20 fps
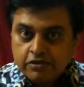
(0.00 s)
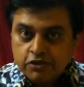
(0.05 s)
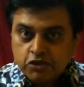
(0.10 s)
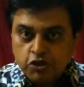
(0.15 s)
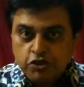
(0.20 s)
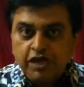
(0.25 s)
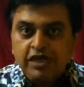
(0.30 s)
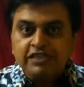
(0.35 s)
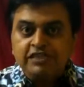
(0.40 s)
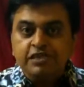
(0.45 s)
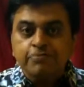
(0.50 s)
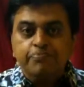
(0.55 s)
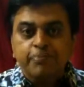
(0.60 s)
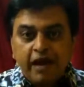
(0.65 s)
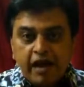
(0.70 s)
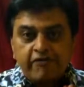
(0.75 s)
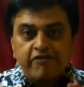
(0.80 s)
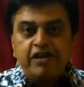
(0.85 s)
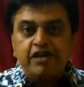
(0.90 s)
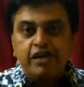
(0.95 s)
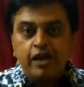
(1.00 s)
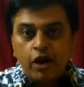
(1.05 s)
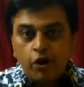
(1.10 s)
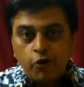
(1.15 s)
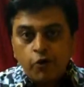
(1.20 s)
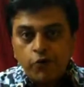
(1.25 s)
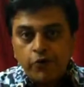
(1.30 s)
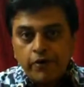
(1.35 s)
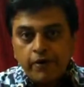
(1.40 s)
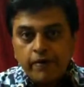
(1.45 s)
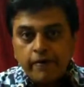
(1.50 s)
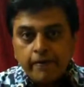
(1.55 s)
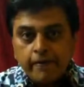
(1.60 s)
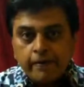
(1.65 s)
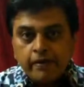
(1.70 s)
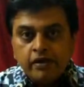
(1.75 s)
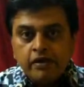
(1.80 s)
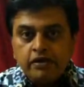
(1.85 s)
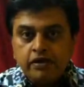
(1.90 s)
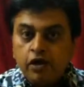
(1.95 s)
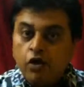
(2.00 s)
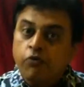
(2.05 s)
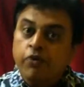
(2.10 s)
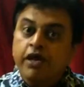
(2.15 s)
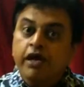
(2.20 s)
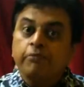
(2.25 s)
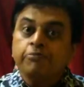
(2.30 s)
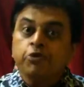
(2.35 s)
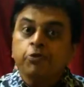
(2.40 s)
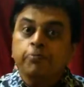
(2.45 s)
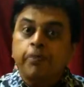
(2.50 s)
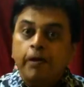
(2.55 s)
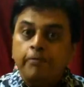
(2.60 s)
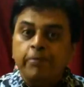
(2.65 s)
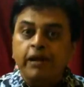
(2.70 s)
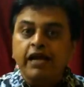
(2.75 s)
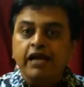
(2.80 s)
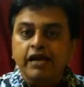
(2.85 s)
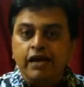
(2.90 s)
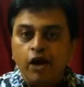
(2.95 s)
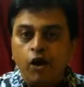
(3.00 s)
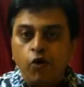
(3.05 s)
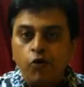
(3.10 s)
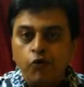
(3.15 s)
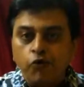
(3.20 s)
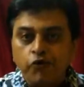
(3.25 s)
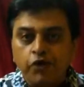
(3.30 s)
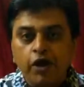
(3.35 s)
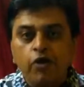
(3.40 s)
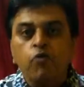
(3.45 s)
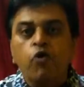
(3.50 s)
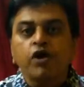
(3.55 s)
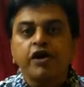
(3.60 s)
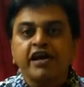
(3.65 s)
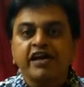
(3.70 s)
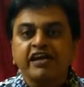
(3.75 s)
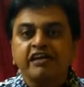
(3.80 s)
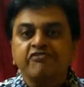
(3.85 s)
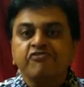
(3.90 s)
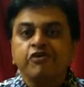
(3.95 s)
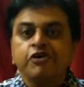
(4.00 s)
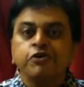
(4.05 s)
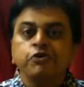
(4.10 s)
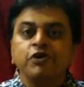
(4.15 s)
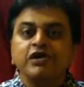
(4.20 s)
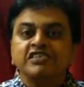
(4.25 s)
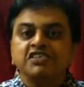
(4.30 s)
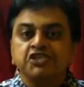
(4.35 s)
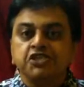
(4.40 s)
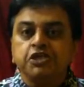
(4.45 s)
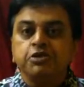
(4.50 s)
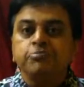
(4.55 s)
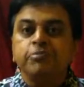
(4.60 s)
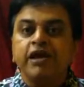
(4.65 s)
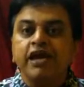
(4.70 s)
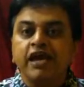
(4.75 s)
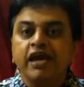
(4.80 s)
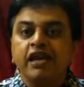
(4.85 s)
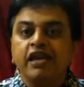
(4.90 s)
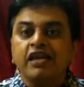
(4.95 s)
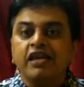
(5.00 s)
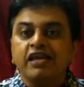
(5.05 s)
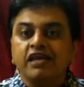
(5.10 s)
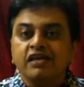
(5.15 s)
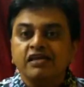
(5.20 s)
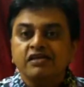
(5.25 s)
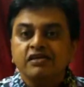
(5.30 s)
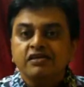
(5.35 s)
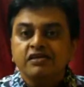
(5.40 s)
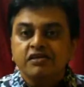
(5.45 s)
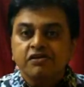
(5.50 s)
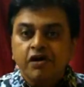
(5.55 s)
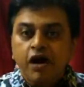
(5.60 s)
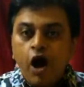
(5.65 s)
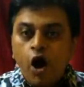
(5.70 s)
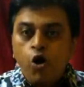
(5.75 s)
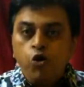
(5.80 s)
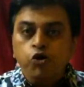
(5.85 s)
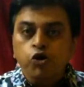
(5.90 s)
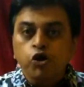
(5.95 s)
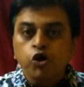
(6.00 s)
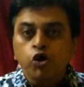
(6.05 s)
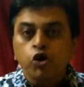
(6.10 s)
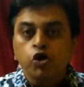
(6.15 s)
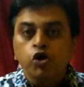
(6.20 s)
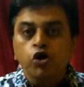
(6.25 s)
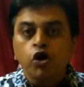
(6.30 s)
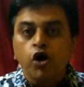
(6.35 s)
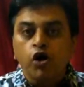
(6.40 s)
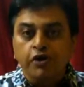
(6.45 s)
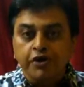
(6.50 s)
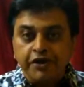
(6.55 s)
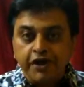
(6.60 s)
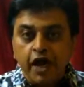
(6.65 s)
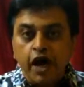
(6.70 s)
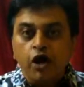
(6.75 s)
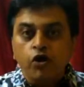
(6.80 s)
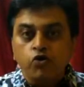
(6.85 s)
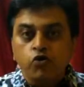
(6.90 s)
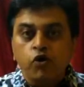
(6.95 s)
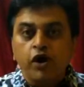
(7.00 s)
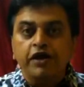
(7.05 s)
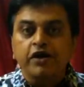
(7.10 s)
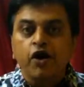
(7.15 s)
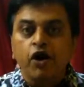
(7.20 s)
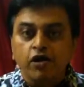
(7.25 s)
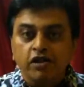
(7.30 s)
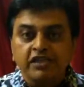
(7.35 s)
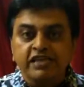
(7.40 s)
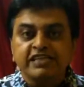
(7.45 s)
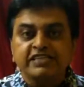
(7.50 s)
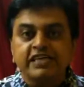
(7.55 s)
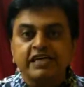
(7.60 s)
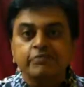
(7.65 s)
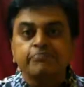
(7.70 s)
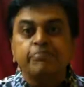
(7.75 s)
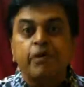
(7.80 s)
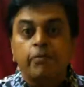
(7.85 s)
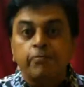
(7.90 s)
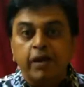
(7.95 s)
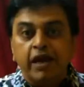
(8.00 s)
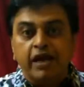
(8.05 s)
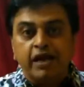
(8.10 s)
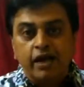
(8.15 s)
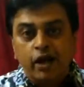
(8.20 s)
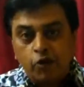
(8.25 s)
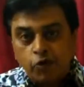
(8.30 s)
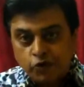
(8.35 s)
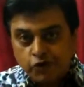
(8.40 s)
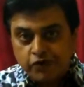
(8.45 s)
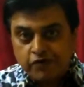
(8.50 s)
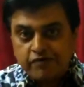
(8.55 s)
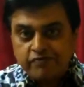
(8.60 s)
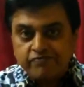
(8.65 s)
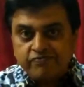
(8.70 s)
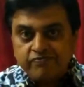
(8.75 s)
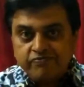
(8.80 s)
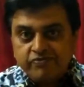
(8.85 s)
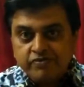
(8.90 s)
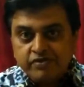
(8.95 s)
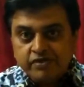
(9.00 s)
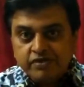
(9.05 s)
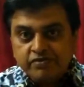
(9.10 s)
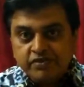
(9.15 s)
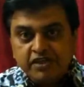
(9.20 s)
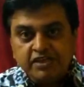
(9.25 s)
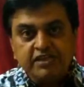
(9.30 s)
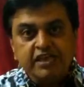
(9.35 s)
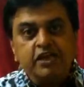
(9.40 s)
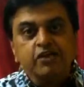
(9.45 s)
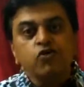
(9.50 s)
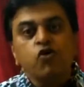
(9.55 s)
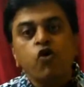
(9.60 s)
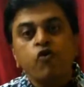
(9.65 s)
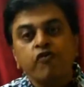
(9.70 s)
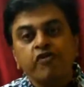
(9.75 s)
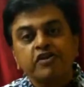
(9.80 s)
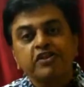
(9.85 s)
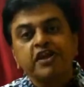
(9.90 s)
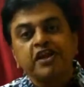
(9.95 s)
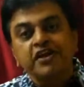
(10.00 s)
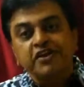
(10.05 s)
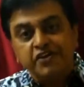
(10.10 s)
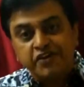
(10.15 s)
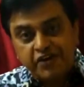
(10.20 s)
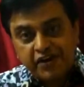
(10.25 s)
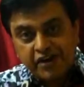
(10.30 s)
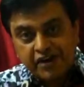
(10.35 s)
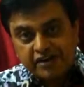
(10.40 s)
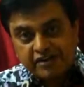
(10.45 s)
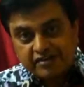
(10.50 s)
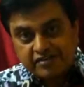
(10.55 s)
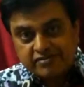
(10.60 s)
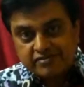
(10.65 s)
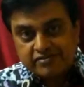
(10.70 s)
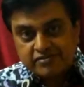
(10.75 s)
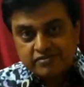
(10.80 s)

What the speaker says: So that's a private cloud. Now we come to public cloud. Now what I refer to as Gmail, Outlook or Yahoo and all these are public cloud. These are over the internet.